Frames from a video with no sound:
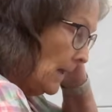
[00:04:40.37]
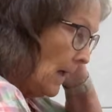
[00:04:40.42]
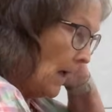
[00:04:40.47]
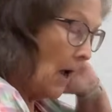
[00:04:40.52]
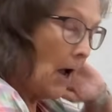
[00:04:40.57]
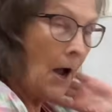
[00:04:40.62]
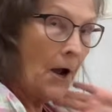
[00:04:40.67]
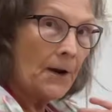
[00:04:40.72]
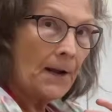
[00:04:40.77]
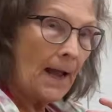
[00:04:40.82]

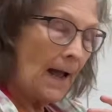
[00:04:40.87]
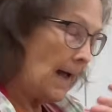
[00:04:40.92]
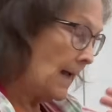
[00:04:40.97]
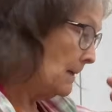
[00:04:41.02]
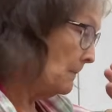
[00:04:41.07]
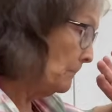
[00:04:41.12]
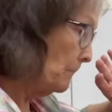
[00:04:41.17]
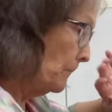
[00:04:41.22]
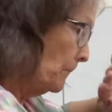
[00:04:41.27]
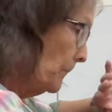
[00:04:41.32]
Okay,
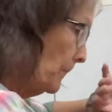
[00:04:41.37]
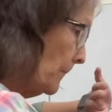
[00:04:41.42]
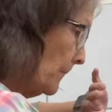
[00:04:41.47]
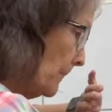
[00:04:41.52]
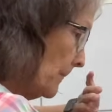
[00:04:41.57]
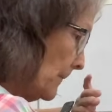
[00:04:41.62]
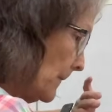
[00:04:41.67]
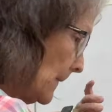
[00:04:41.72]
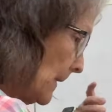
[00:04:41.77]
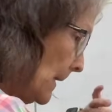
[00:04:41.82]

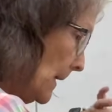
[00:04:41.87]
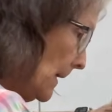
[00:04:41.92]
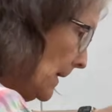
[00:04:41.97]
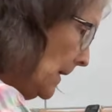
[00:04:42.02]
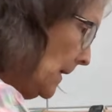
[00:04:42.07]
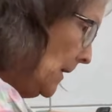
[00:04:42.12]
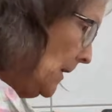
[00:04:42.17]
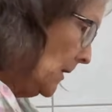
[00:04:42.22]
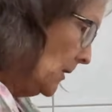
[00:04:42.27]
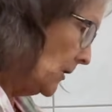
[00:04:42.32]

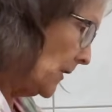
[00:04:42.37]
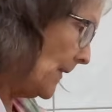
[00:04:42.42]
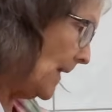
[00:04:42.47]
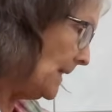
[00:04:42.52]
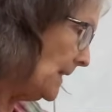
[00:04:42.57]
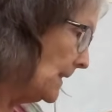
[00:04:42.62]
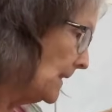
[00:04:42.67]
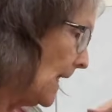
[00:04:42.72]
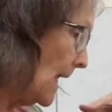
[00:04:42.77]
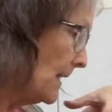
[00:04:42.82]
so
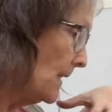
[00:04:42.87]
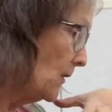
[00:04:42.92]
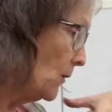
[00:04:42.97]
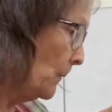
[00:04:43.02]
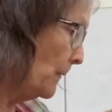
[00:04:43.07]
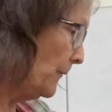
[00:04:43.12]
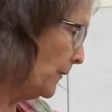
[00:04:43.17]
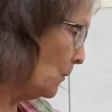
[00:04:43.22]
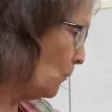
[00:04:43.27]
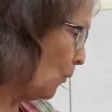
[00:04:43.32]
that's done. So
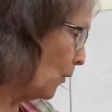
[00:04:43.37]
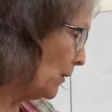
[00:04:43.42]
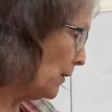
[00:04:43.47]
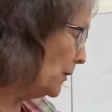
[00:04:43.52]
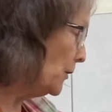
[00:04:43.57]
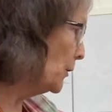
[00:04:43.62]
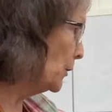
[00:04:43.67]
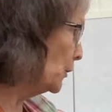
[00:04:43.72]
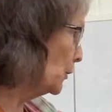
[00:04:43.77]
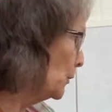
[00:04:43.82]
if you want
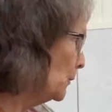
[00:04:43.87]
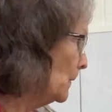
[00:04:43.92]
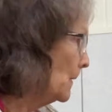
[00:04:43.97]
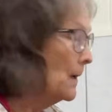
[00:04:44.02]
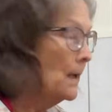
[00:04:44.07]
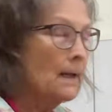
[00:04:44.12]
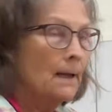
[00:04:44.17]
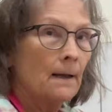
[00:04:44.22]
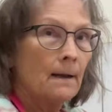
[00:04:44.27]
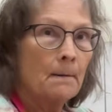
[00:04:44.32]
to do
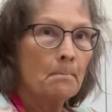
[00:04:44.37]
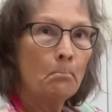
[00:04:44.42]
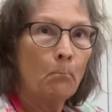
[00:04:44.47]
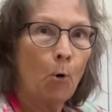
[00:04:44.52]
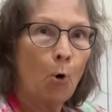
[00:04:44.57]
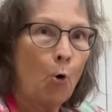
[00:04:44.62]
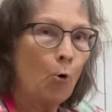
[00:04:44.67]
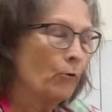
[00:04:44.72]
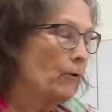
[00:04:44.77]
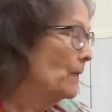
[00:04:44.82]

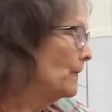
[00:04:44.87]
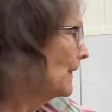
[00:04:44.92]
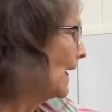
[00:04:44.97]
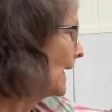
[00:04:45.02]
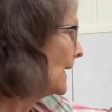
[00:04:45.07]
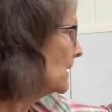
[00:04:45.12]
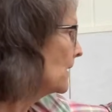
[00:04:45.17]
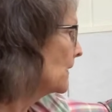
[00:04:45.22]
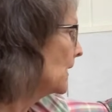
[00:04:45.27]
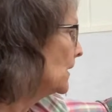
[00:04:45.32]
more than
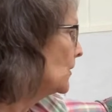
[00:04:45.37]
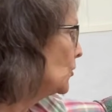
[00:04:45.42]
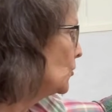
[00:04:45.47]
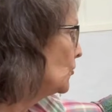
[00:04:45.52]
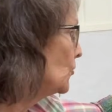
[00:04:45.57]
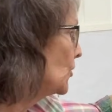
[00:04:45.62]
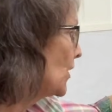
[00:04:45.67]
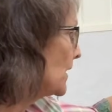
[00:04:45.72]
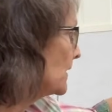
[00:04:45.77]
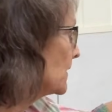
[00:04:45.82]
that, then you
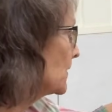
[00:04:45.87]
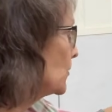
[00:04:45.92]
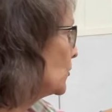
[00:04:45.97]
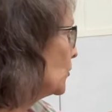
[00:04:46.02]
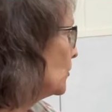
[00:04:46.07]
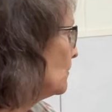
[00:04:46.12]
just do